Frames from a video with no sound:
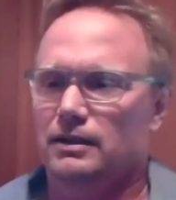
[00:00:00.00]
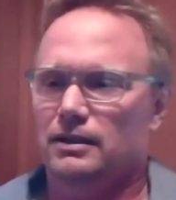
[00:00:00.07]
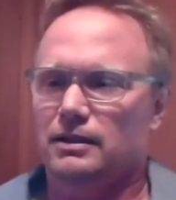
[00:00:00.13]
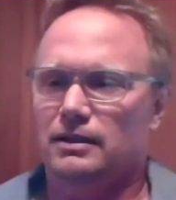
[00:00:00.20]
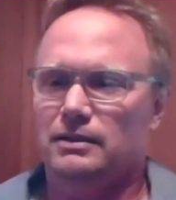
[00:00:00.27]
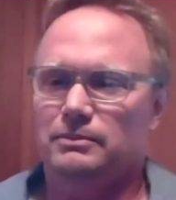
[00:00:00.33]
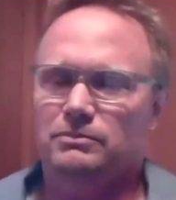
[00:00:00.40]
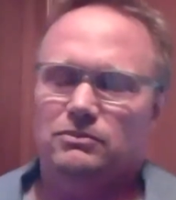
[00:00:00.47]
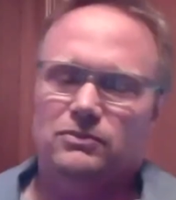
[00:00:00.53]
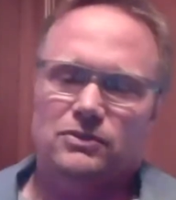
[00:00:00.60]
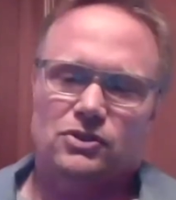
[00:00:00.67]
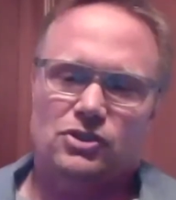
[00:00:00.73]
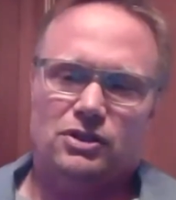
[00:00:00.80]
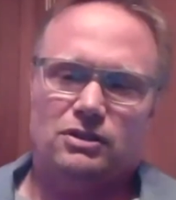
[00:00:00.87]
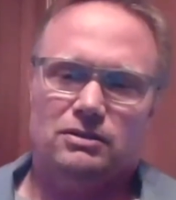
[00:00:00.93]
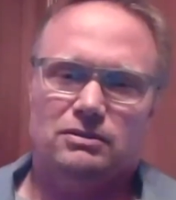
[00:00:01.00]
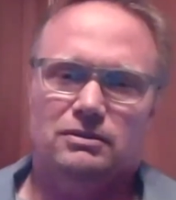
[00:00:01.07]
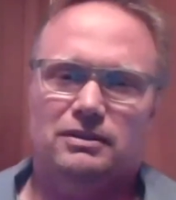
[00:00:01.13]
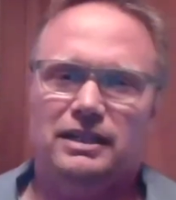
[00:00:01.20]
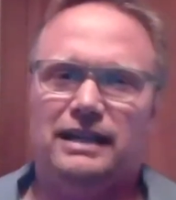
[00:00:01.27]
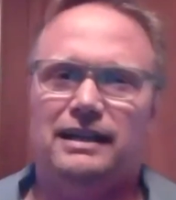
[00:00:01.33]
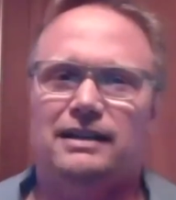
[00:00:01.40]
Um, so
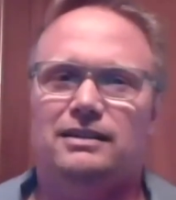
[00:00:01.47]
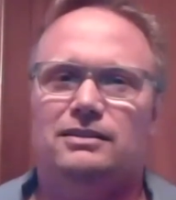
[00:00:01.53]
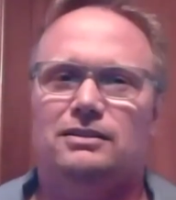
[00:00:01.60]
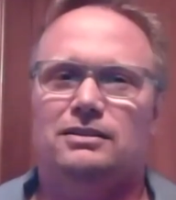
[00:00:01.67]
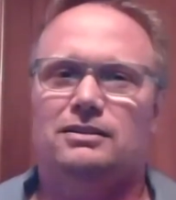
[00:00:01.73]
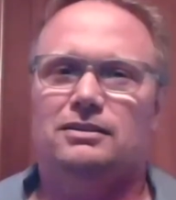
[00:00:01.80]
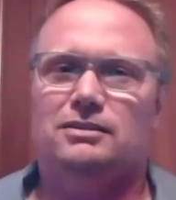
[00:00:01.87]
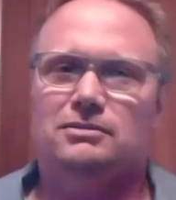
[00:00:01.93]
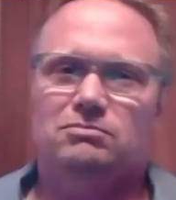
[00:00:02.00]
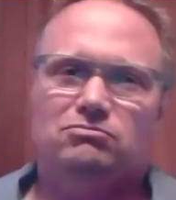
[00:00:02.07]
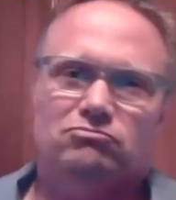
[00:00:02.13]
yeah. Um,